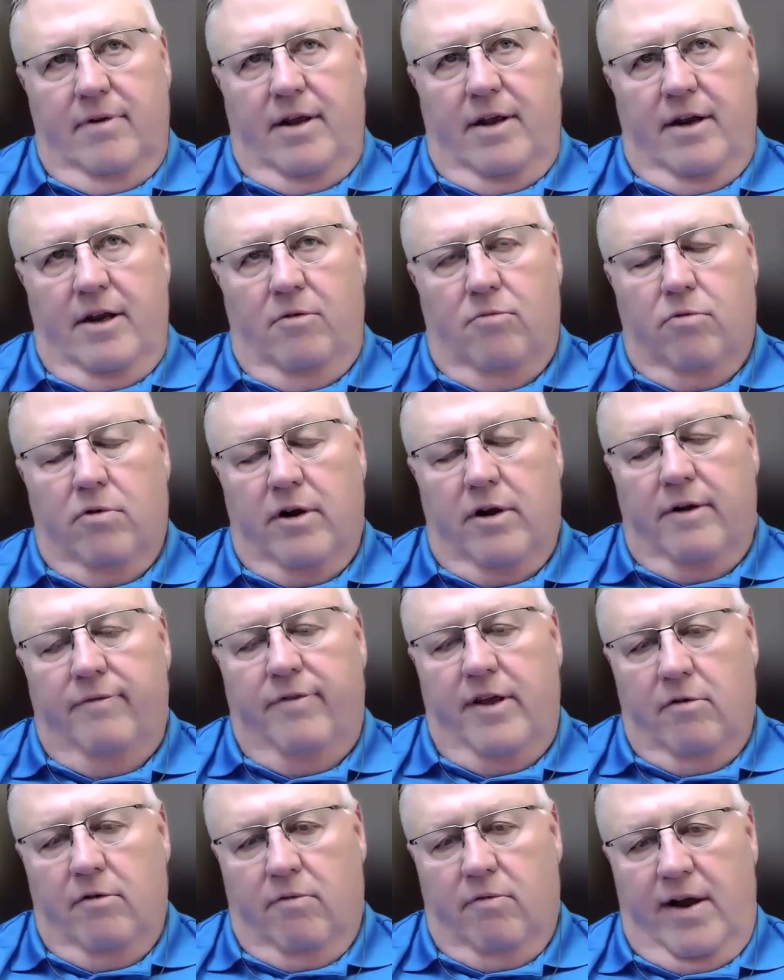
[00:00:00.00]
rid
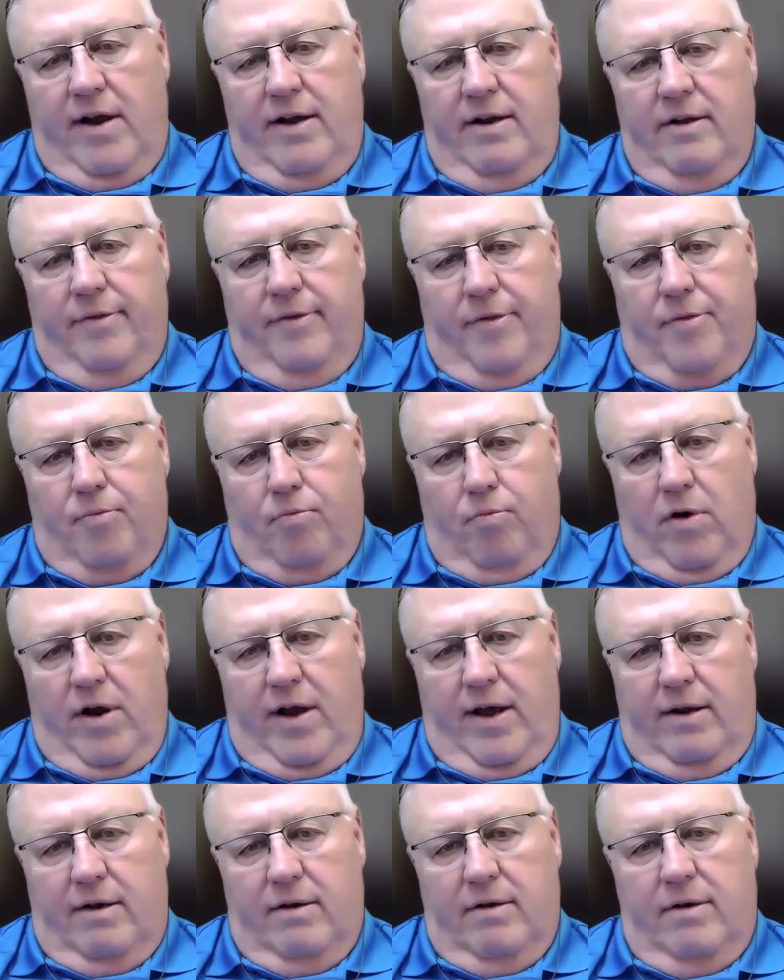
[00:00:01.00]
of the Iranian
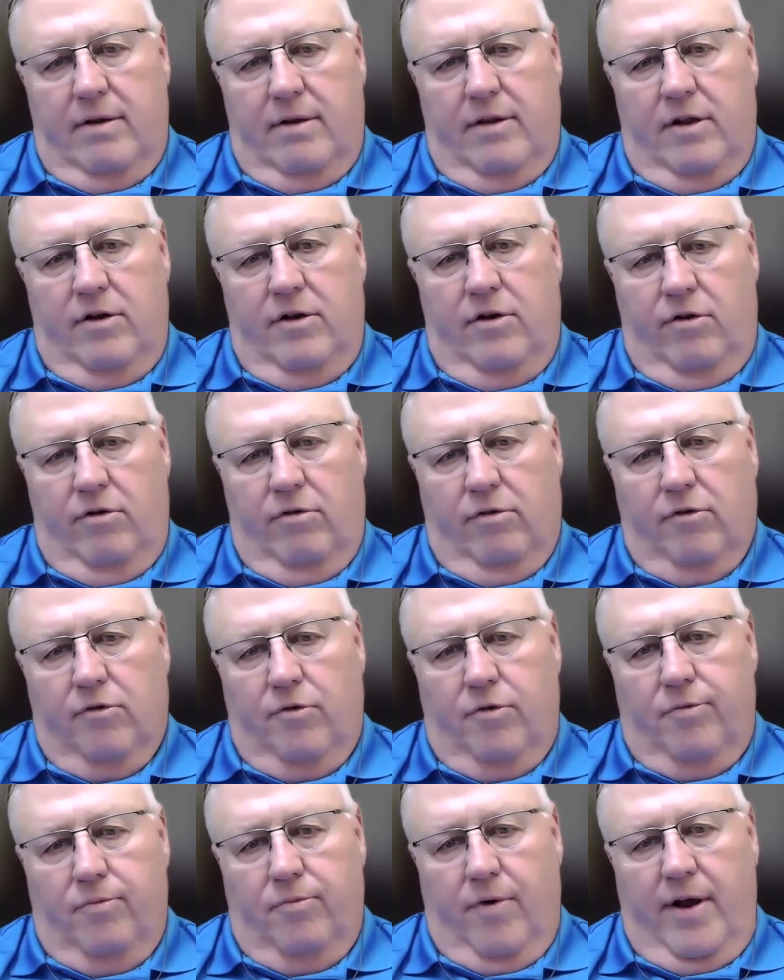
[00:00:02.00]
threat, the
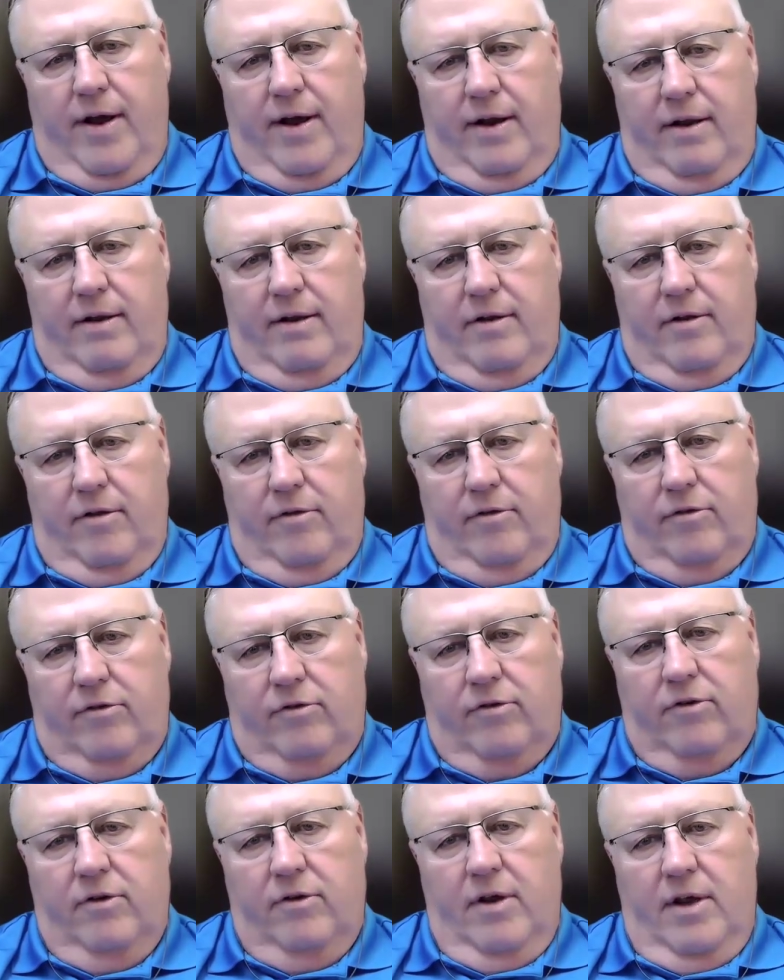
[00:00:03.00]
nuclear threat,
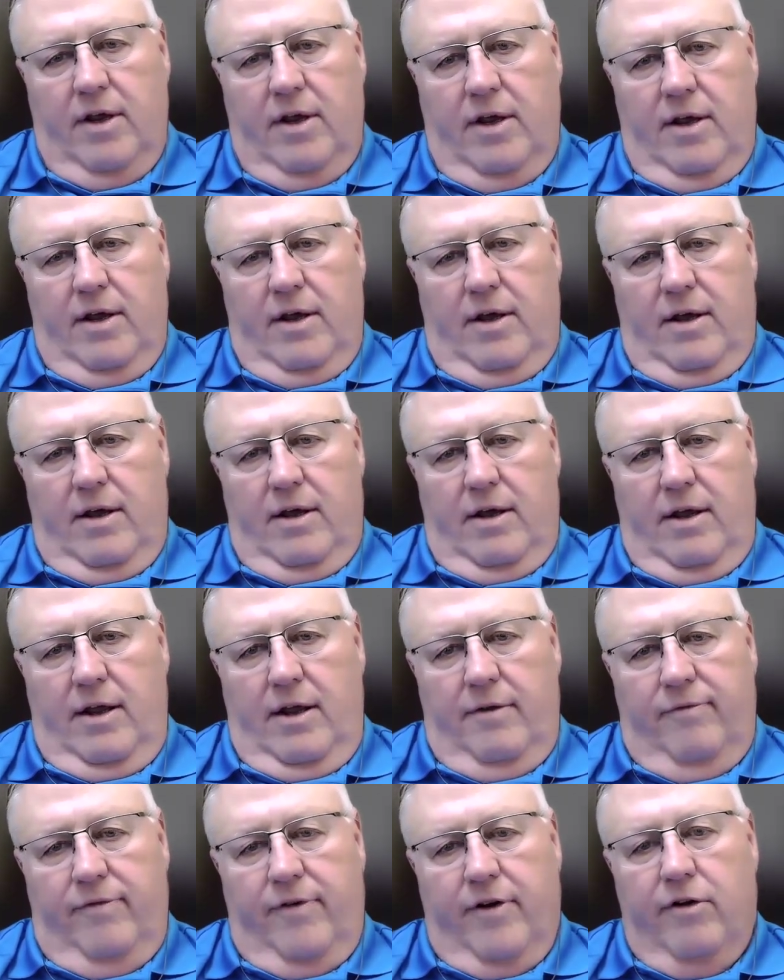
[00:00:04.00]
is
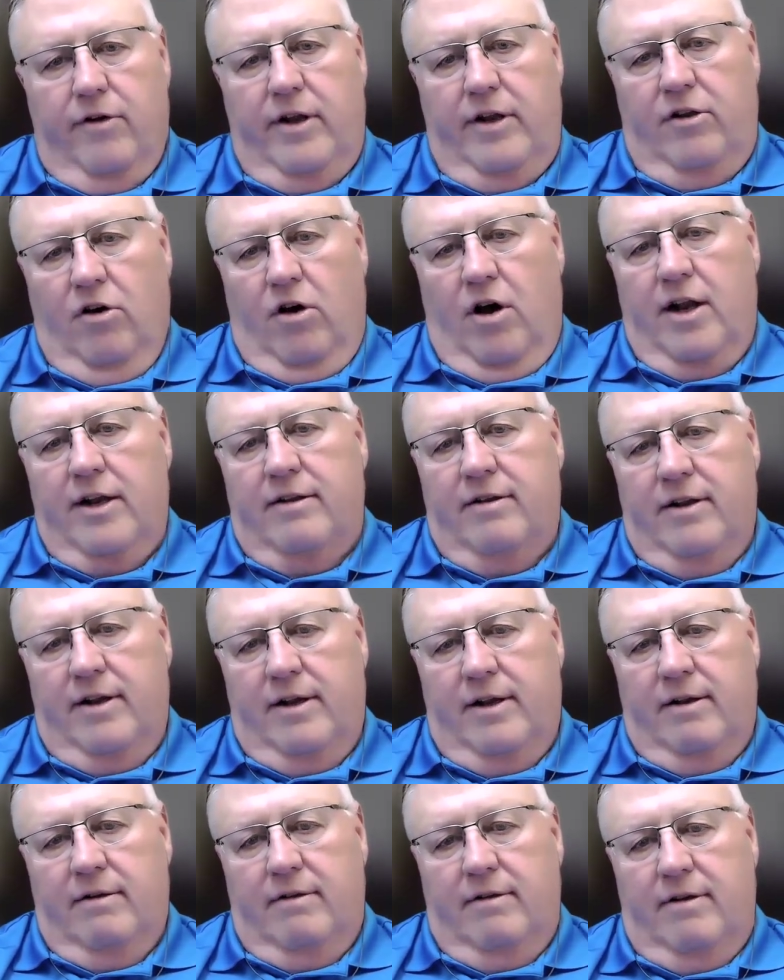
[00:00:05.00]
a very
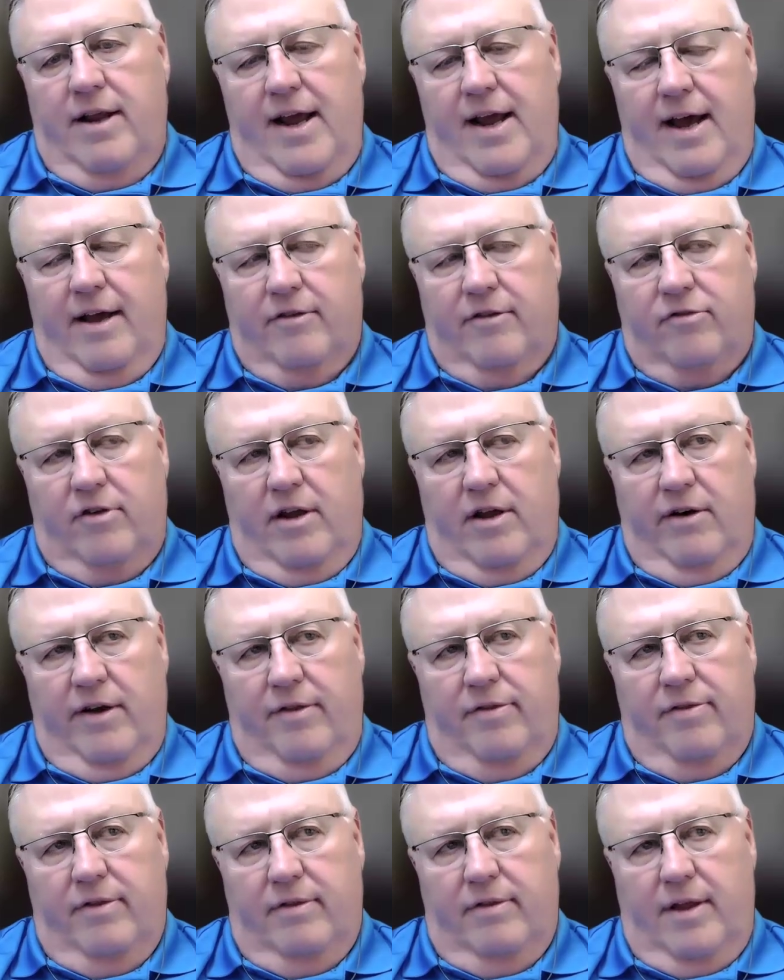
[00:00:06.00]
daunting task. Now,
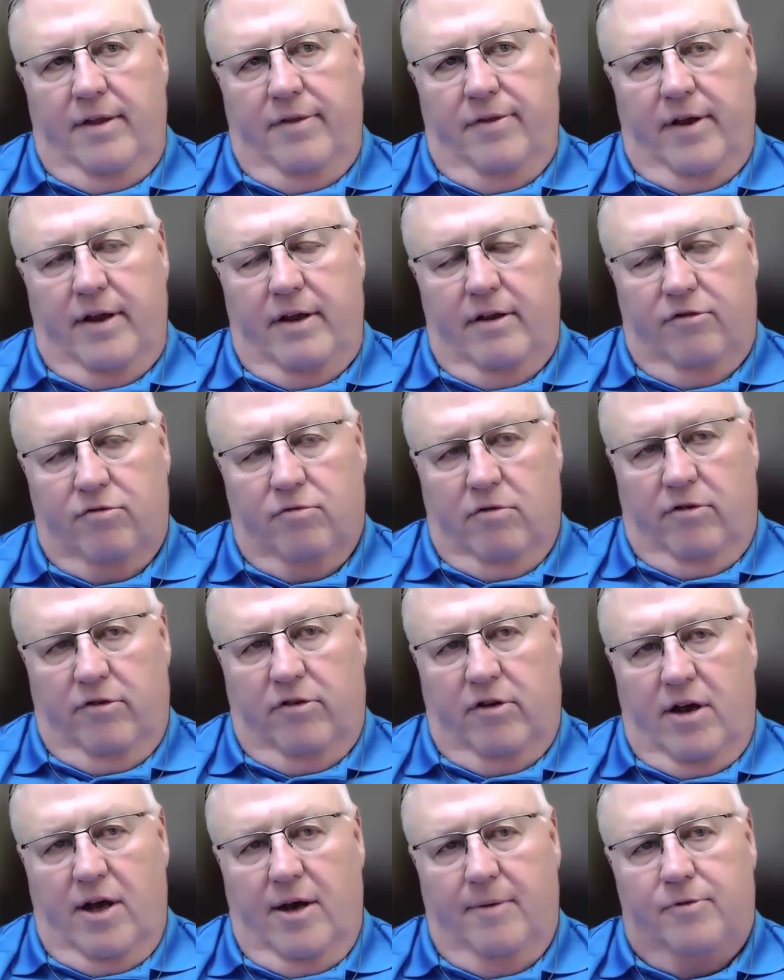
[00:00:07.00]
I think
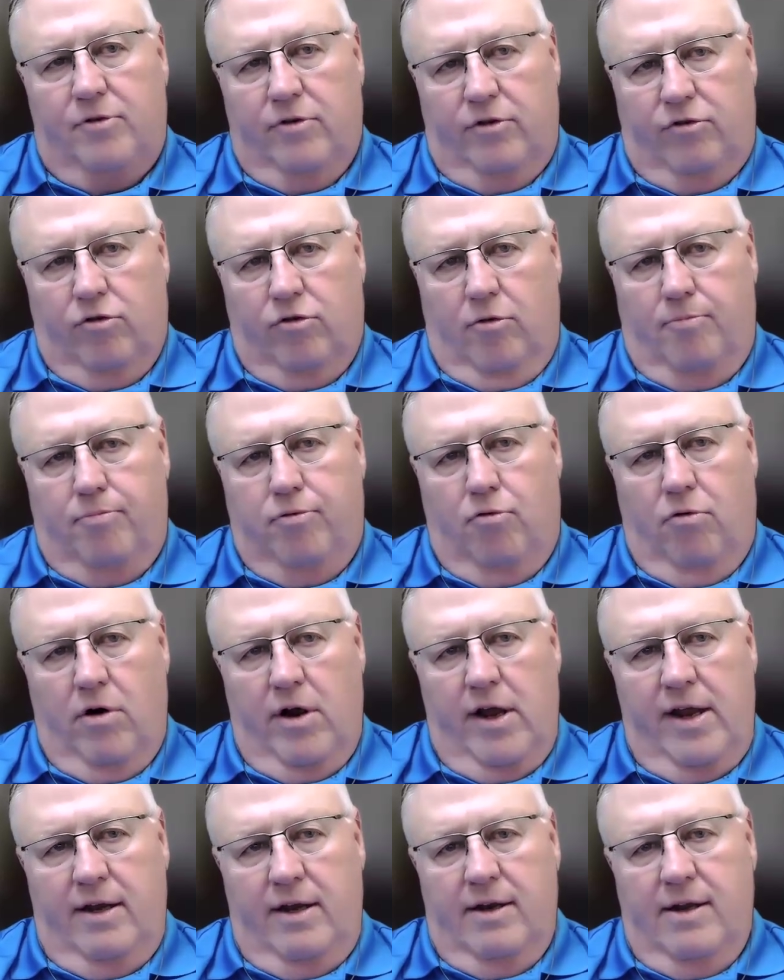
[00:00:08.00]
Israel's up to it to a
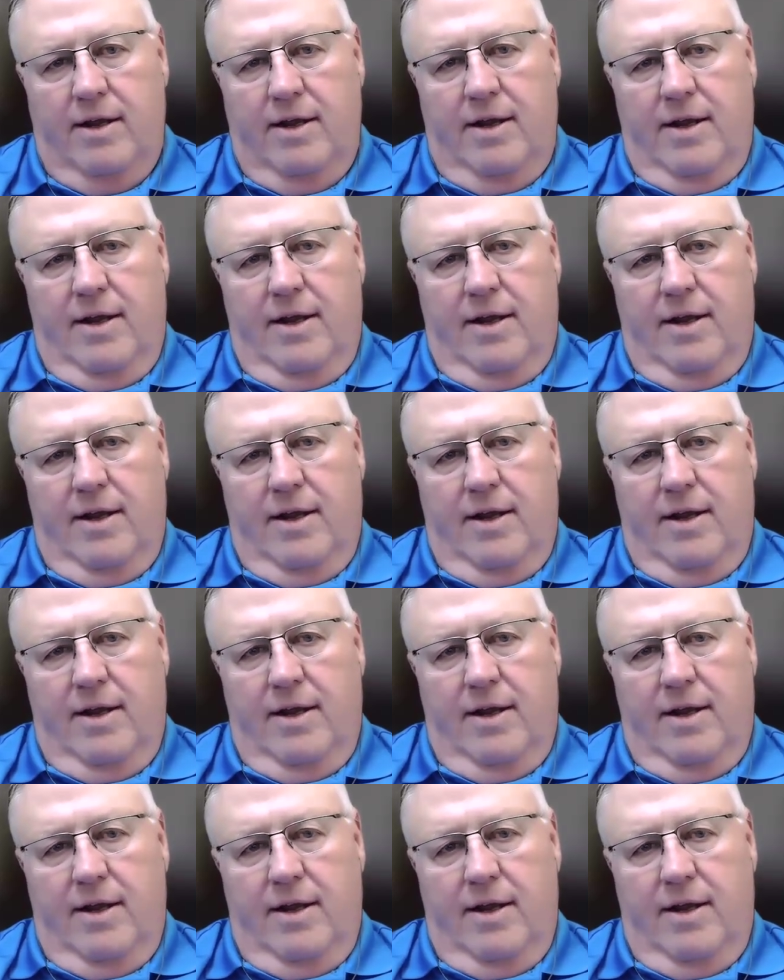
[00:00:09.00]
point,